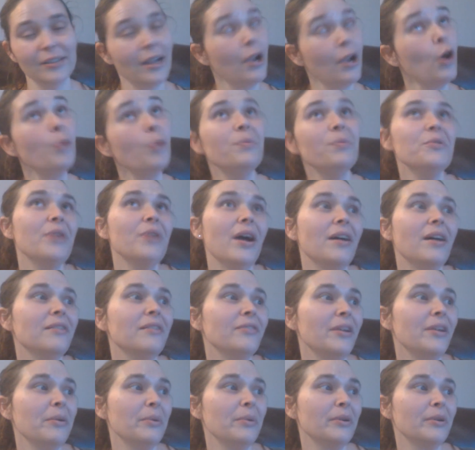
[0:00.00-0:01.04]
I hope you have
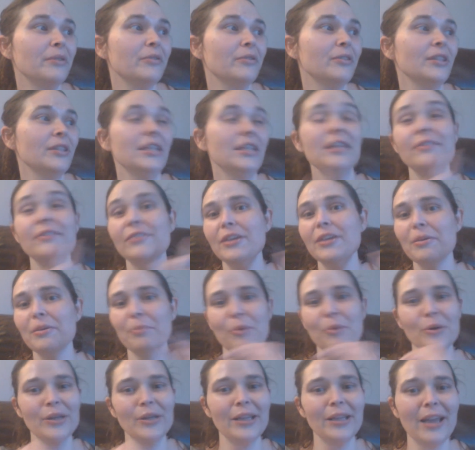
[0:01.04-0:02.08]
a wonderful evening,
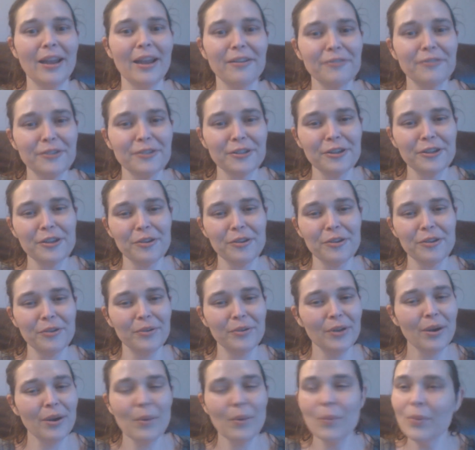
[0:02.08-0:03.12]
morning, afternoon,